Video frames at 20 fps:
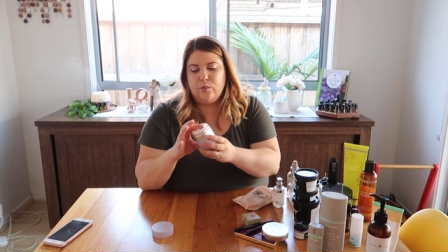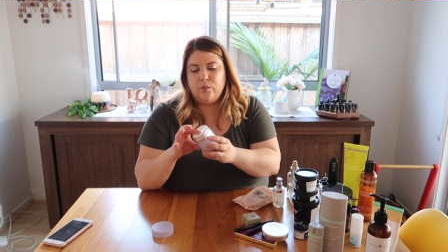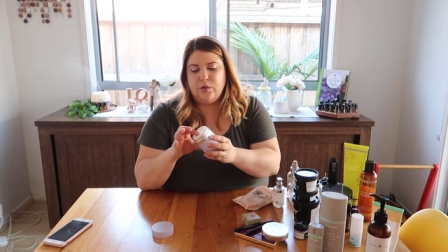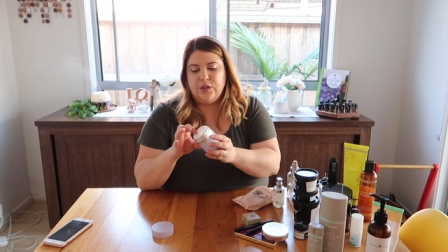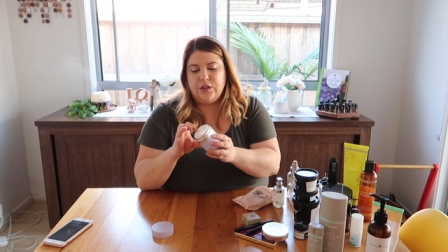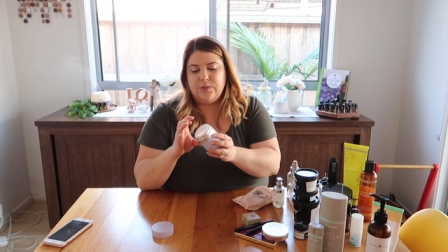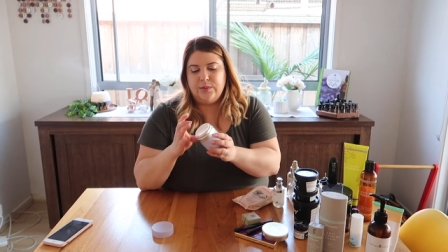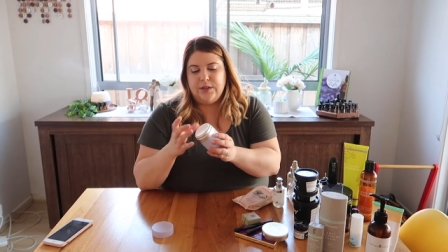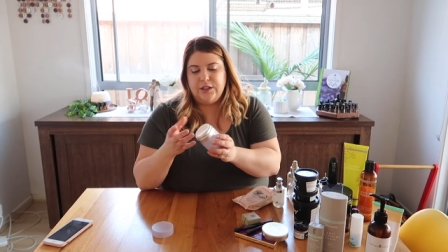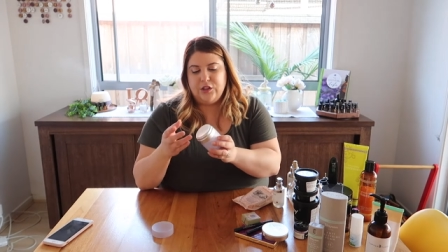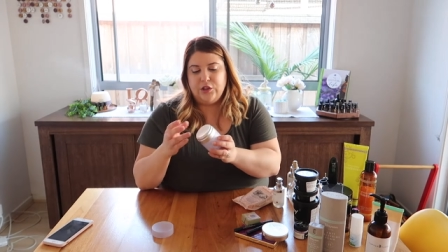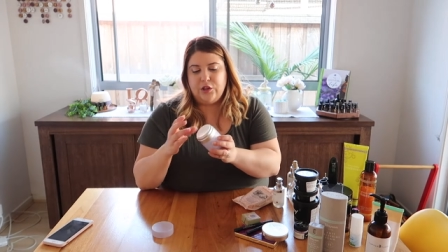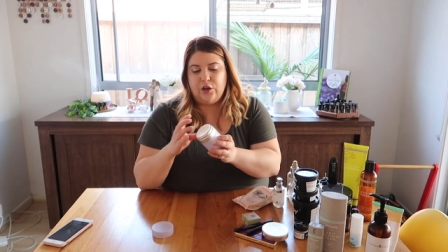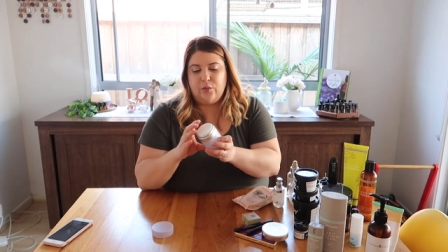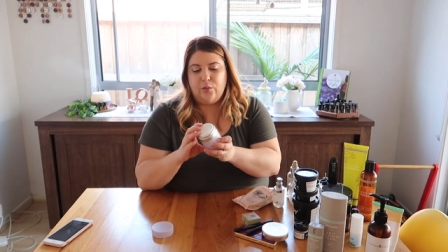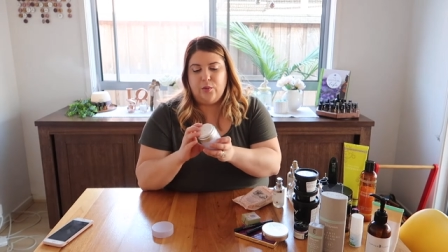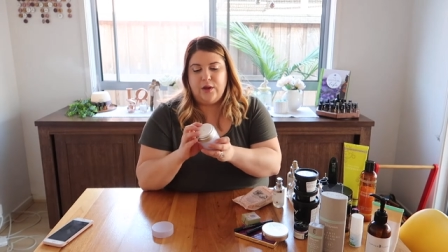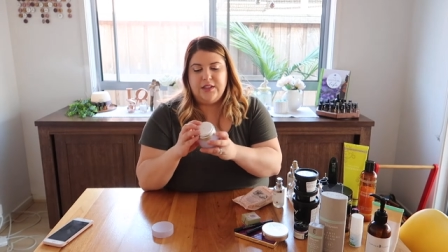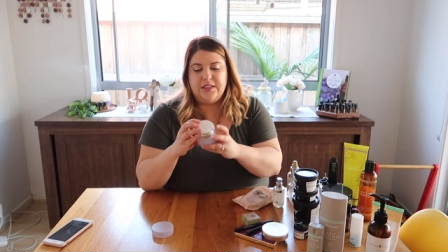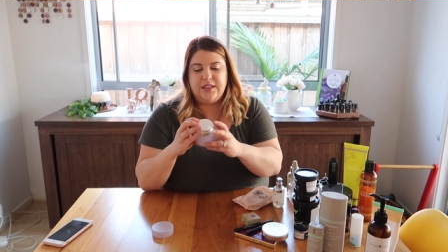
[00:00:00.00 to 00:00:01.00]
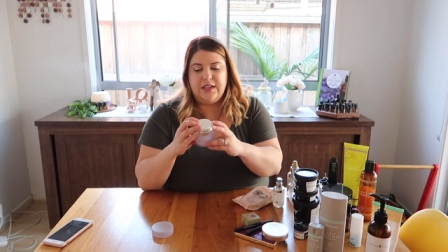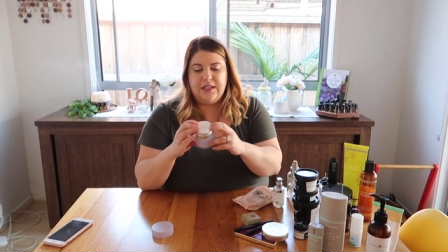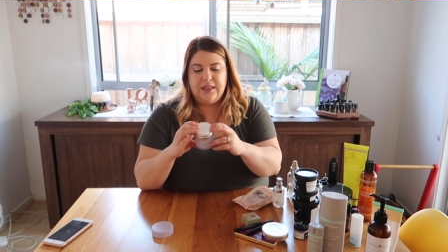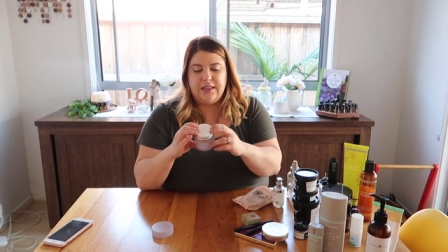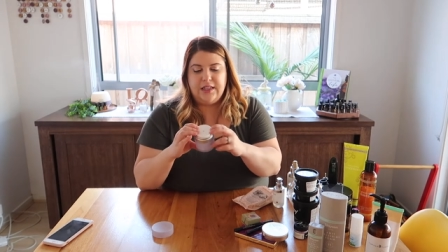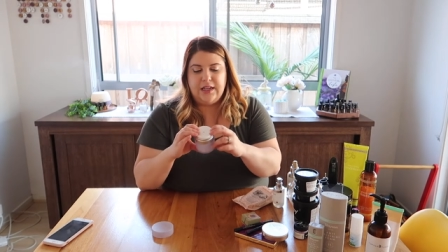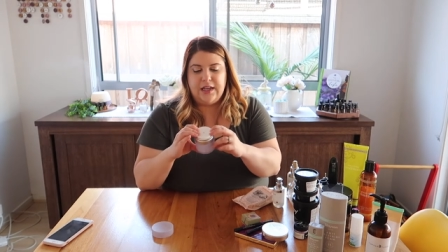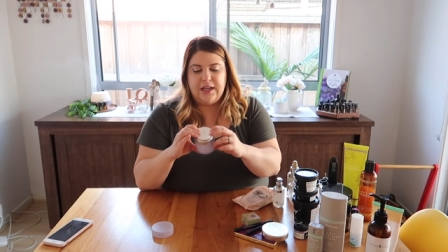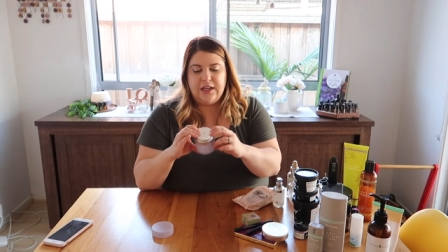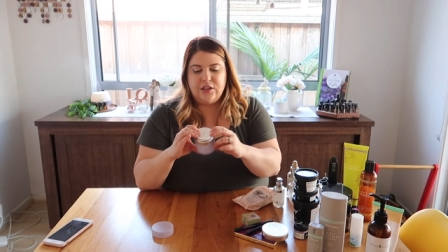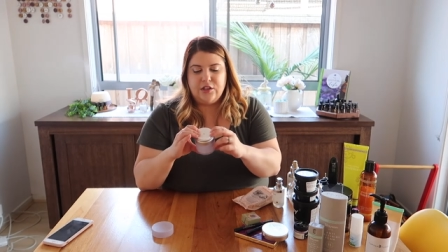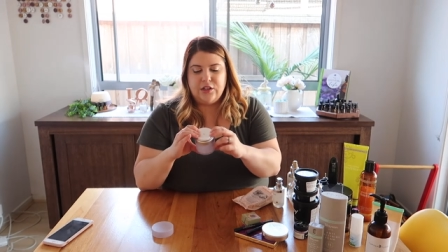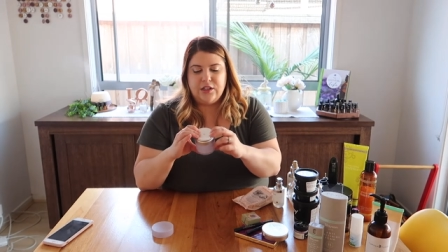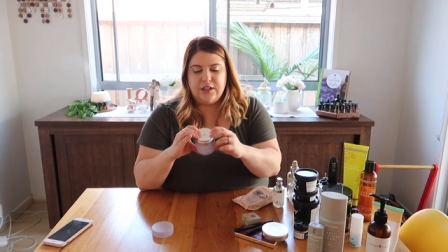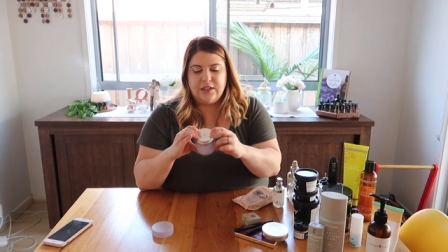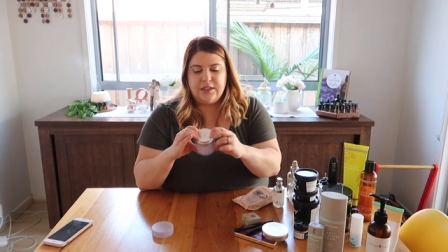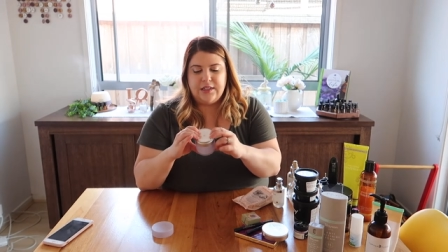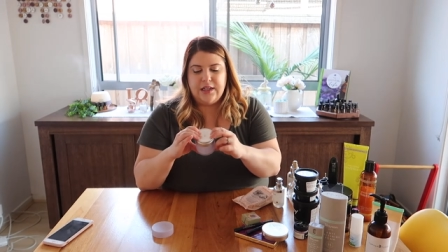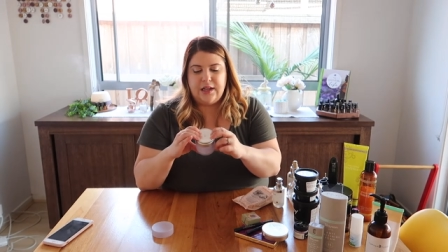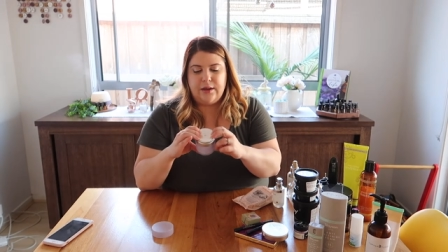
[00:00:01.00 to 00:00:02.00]
which means you don't waste anything. As you
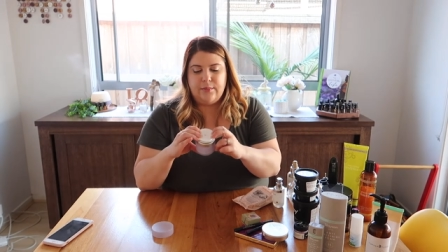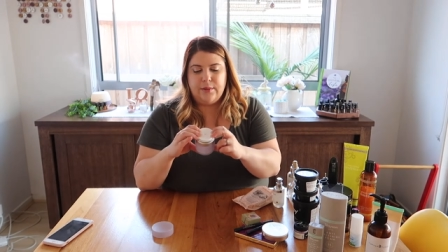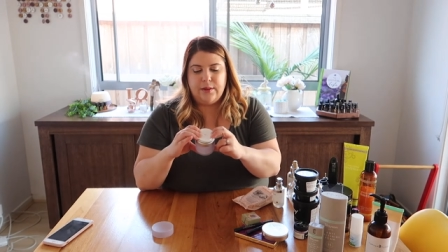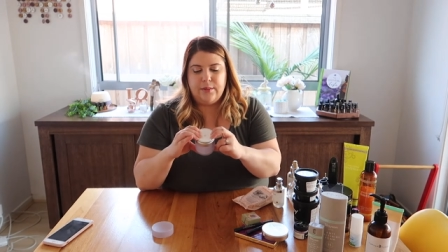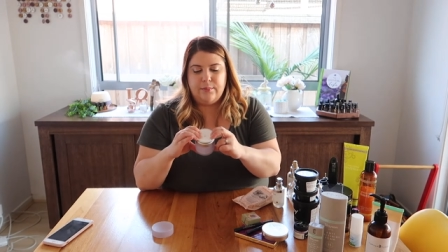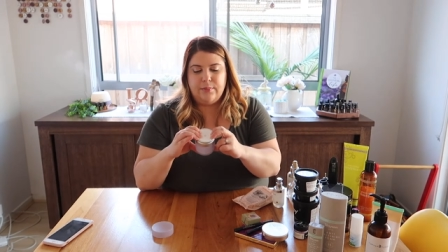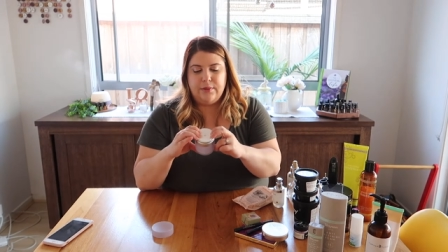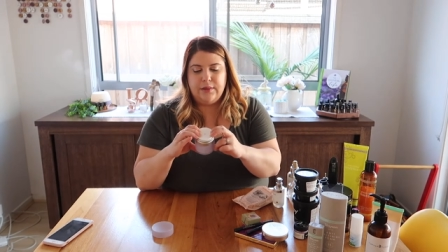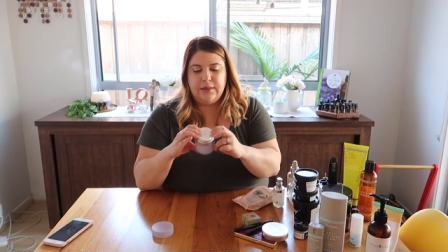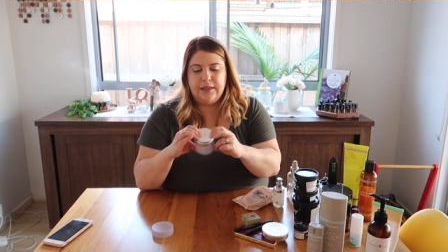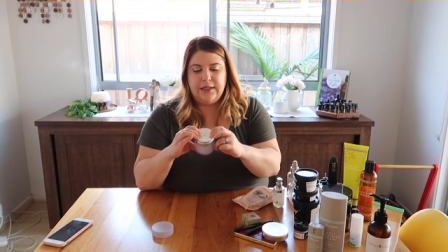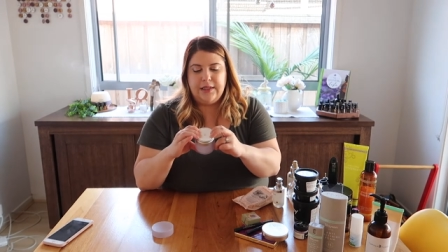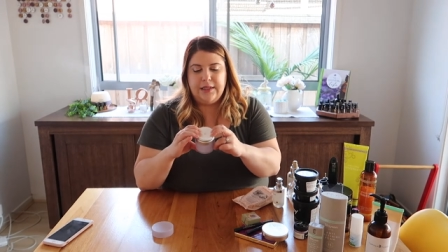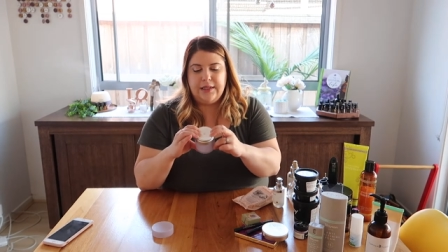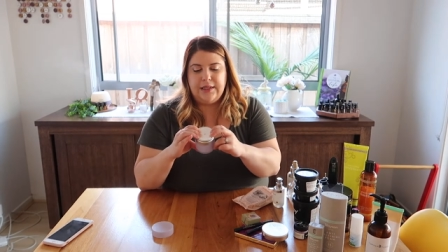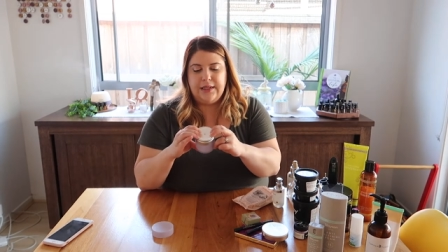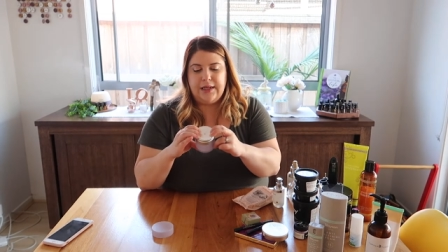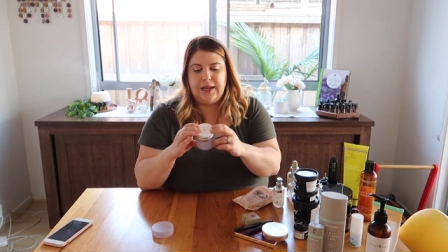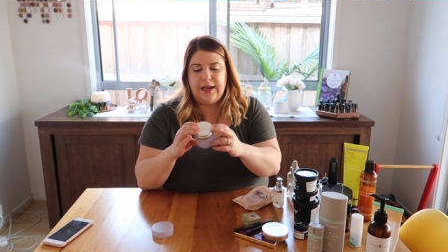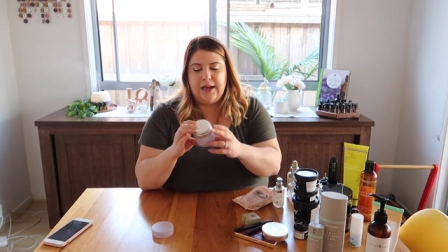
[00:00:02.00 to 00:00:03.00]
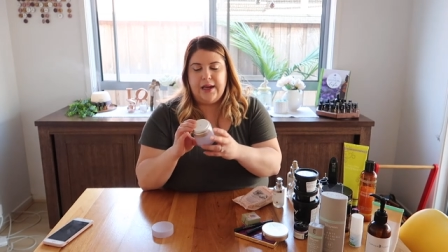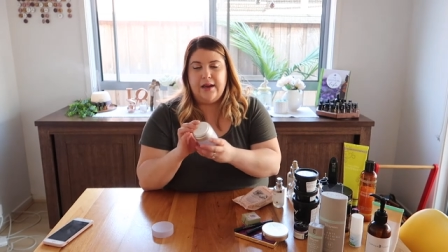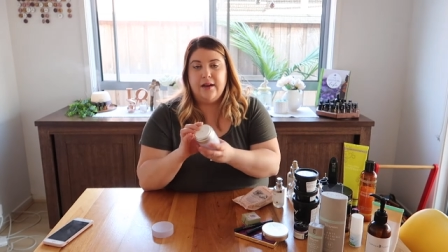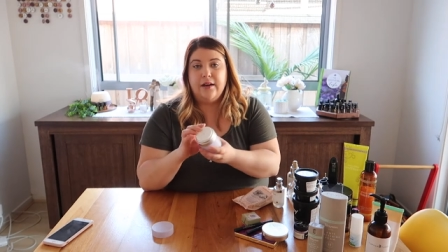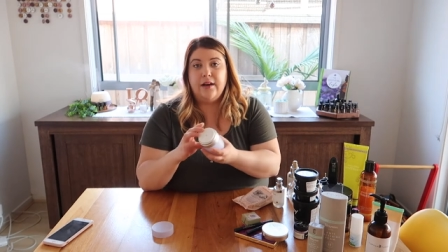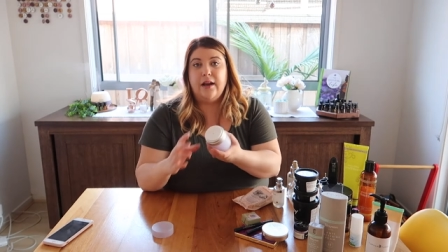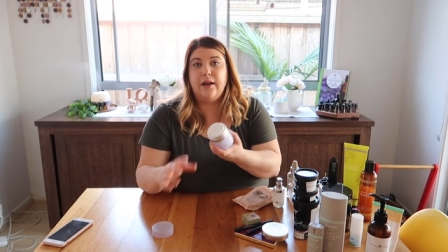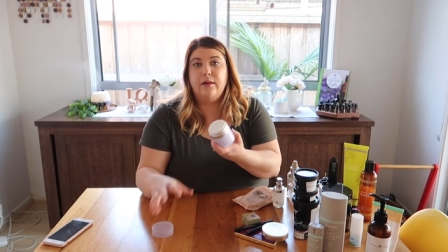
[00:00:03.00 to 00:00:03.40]
can see, I'm completely out.